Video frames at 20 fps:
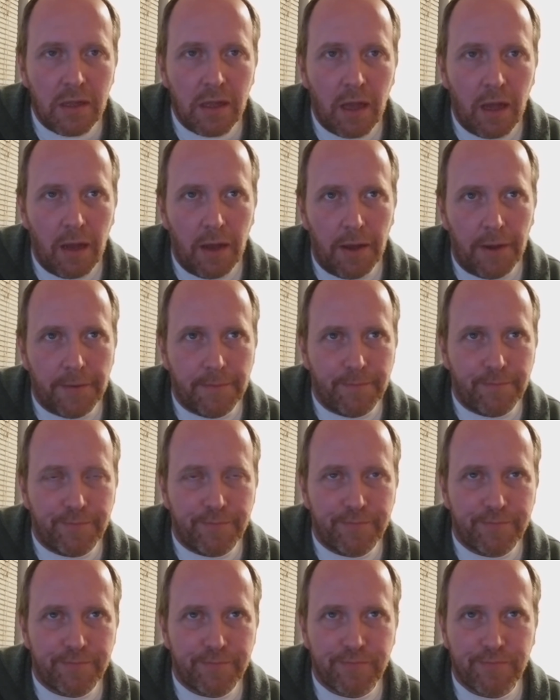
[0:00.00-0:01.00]
Um,
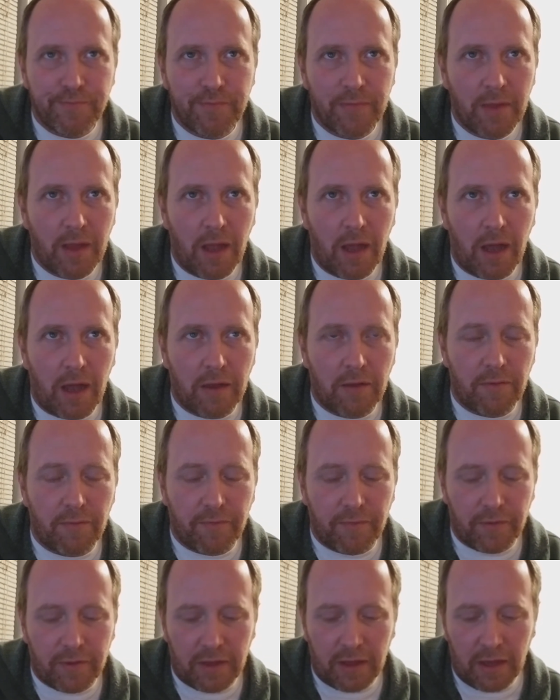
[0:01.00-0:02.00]
I don't
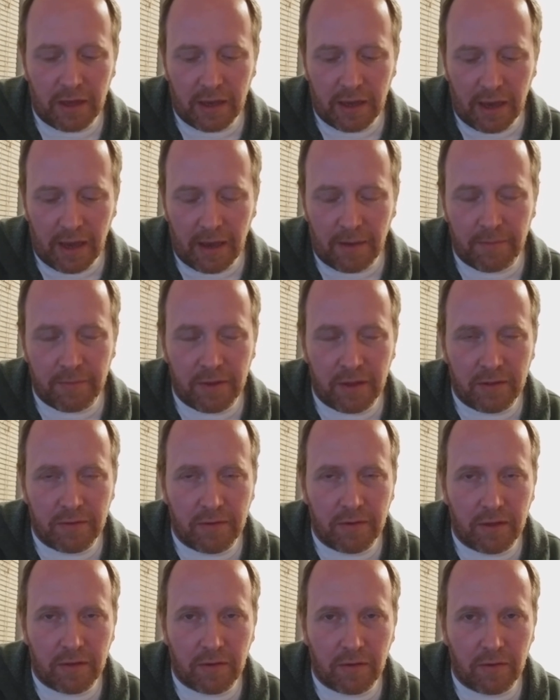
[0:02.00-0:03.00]
foresee it
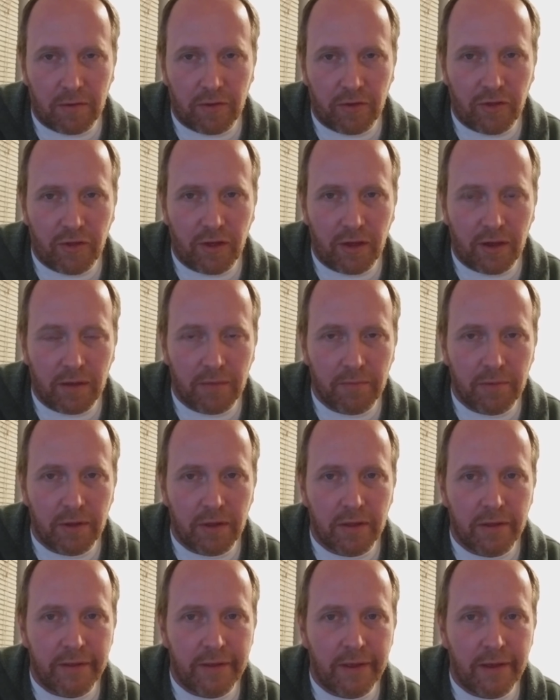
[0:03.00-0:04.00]
happening that they're going to shut
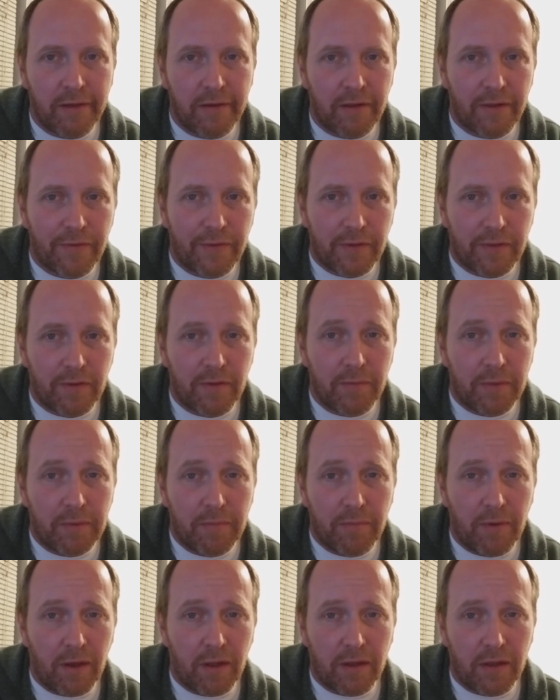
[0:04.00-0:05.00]
completely down. I think they'll be
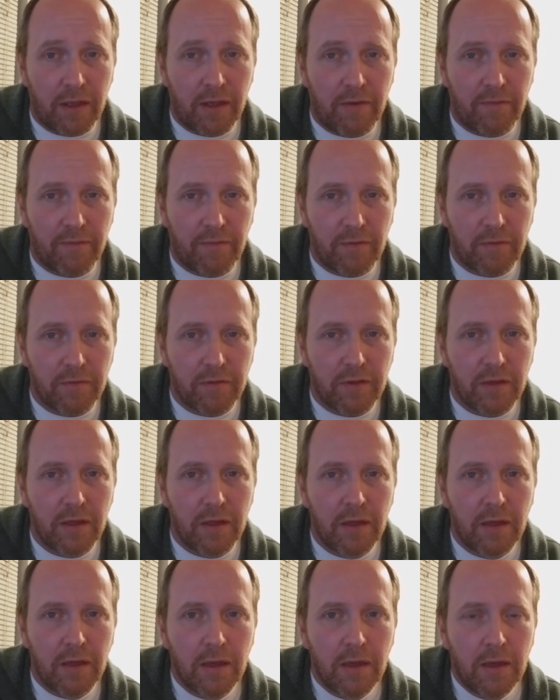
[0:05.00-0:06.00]
bought out first.
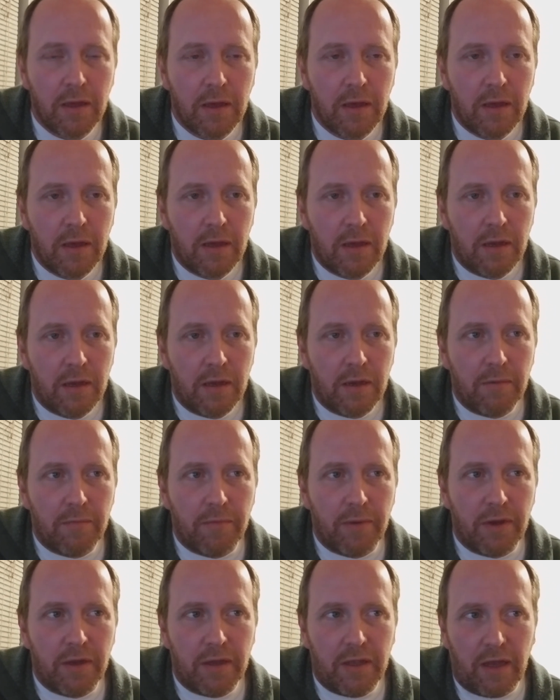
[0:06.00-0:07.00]

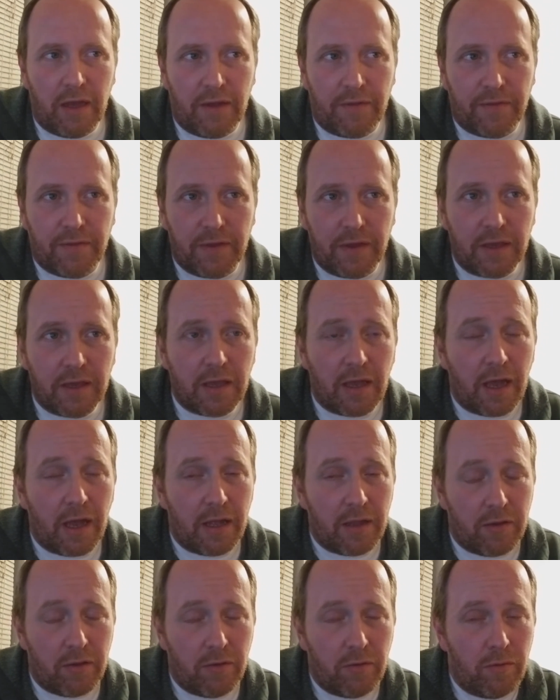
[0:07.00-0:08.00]
But I think
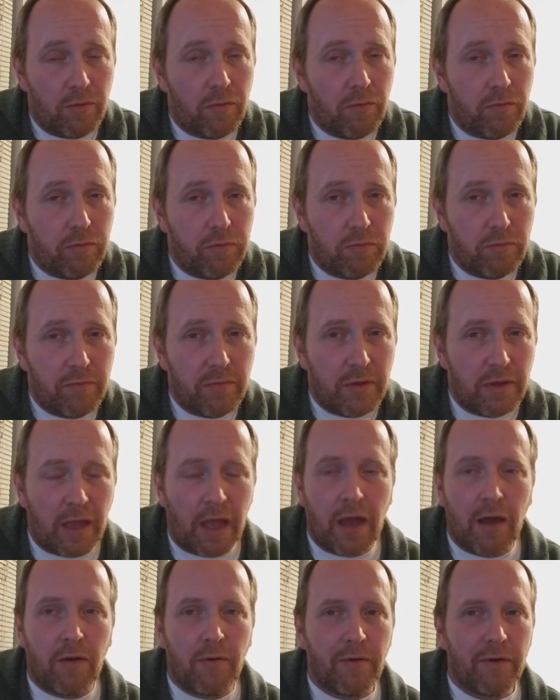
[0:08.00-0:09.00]
I know
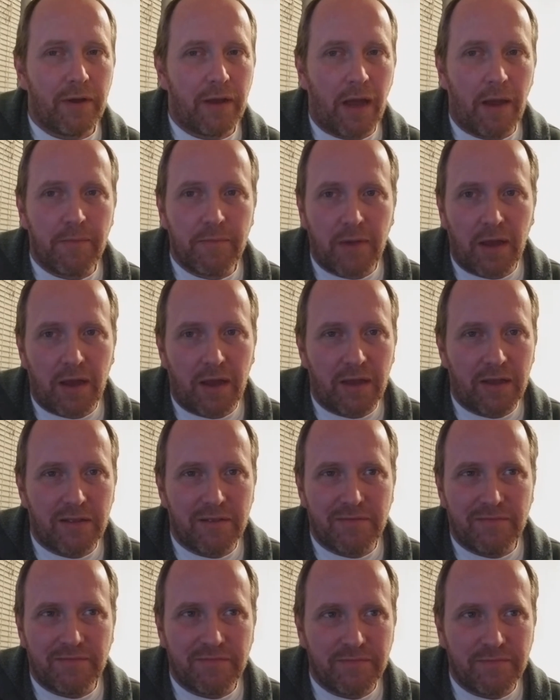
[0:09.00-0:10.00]
now. I'm not
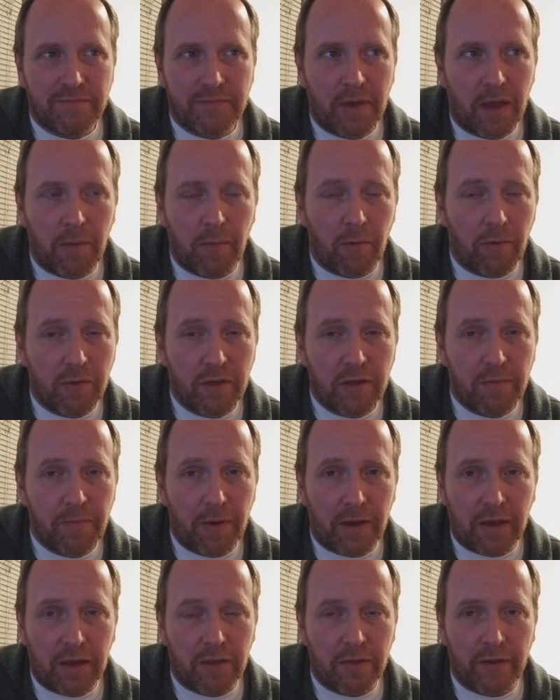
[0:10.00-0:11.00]
I'm only
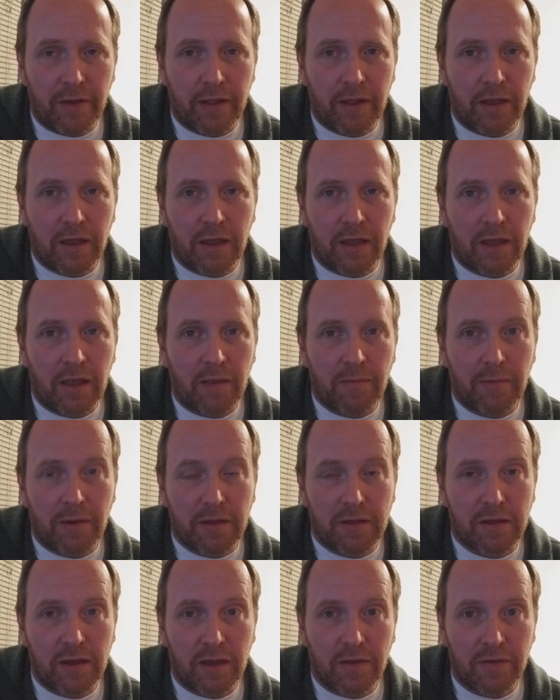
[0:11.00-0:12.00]
speculating, and I'm not
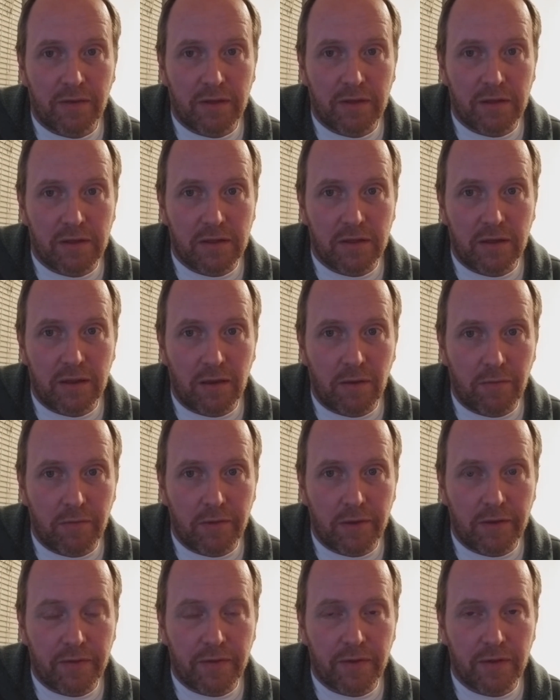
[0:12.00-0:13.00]
saying this is the
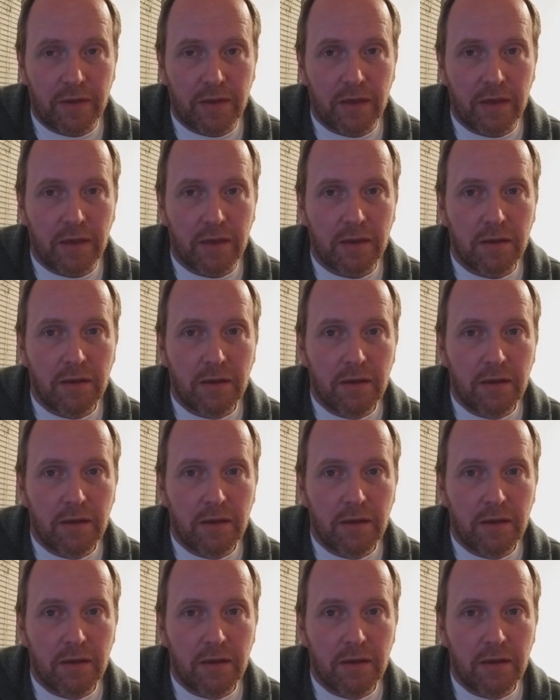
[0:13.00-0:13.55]
only thing